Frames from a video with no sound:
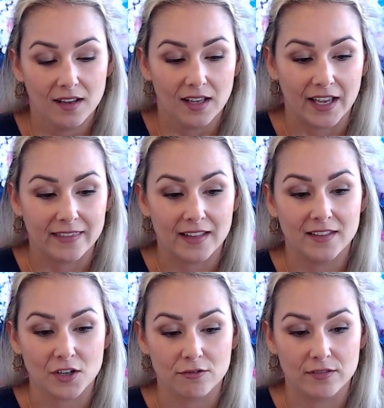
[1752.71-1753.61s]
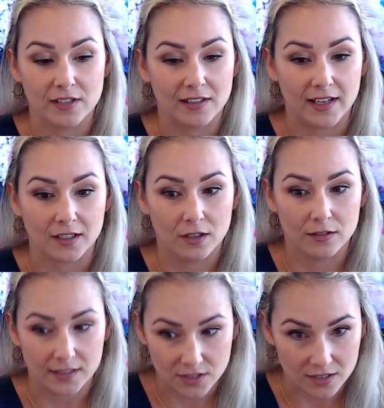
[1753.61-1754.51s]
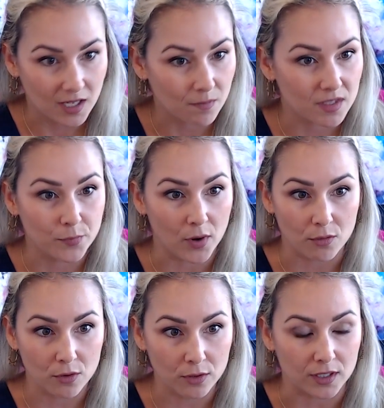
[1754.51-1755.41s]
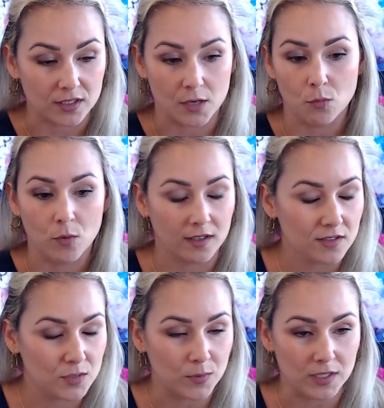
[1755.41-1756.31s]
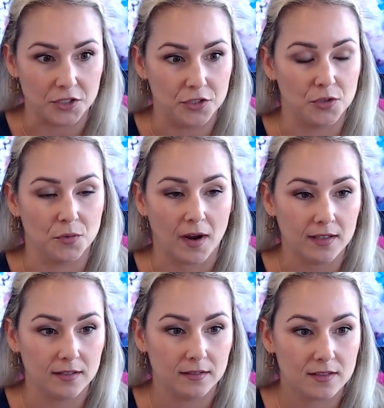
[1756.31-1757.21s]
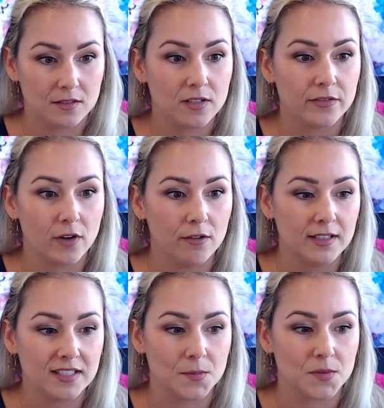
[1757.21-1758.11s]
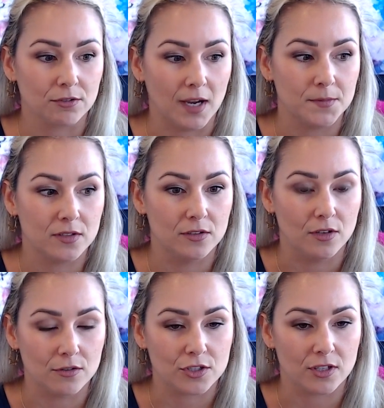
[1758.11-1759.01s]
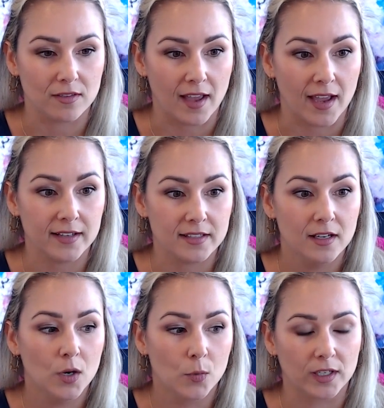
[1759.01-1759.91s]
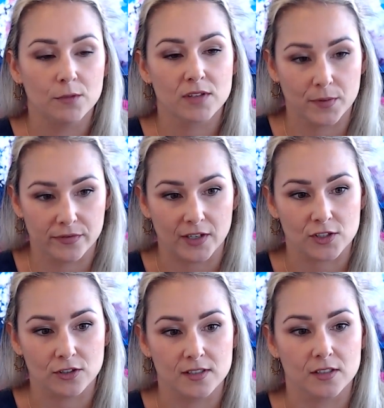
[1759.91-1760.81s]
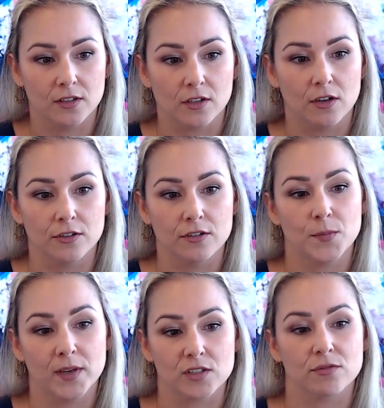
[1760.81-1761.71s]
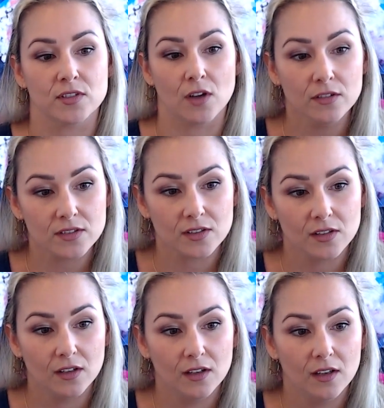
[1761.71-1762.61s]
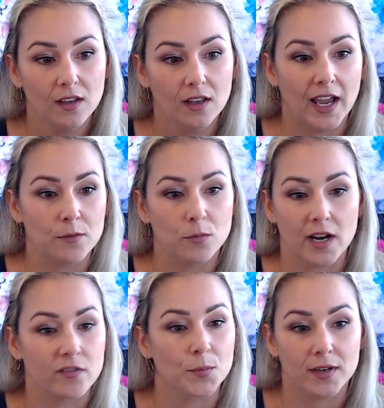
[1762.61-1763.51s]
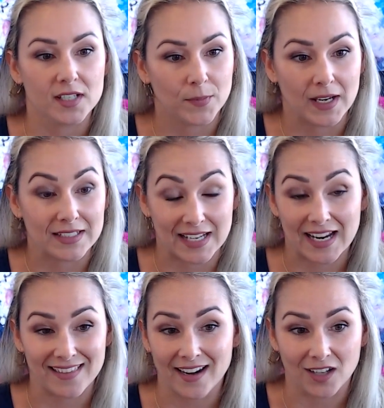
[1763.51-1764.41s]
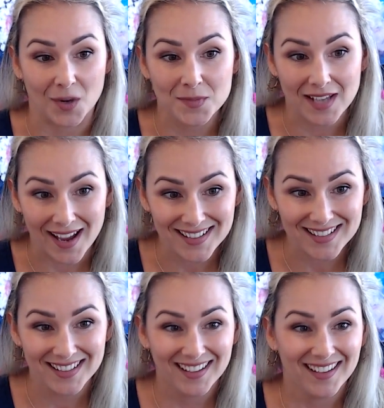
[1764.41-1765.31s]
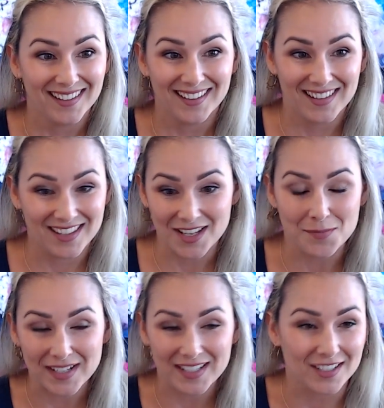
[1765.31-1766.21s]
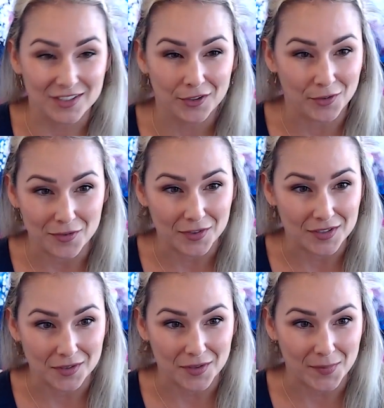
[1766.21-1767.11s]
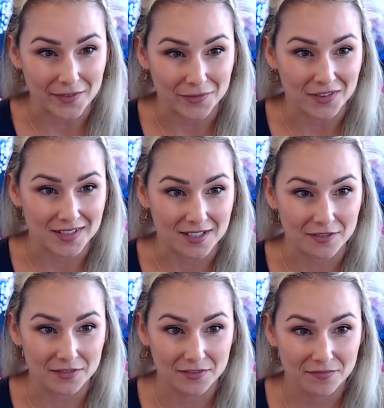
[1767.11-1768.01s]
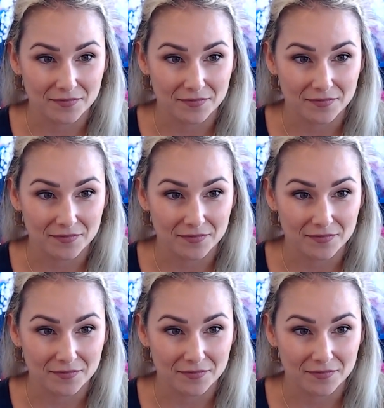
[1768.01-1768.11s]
And then they're like, let's just keep this ball rolling. So what else do we need to do right? So they've already subscribed to the notion that working with a professional is going to garner the best results. And whatever price tag that comes at, the immediate turnover is going to pay for itself.